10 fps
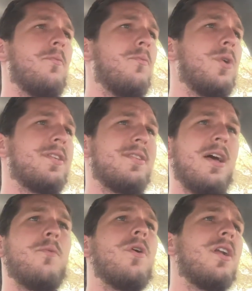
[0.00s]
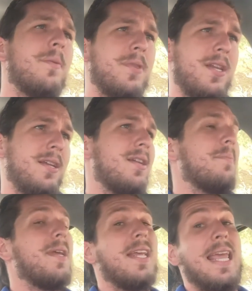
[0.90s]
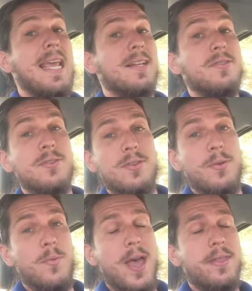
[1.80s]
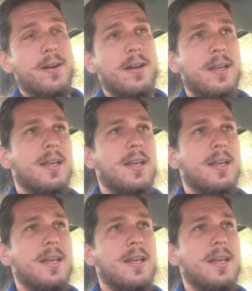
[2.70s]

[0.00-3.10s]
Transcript: We set one up that ended up getting canceled due to weather.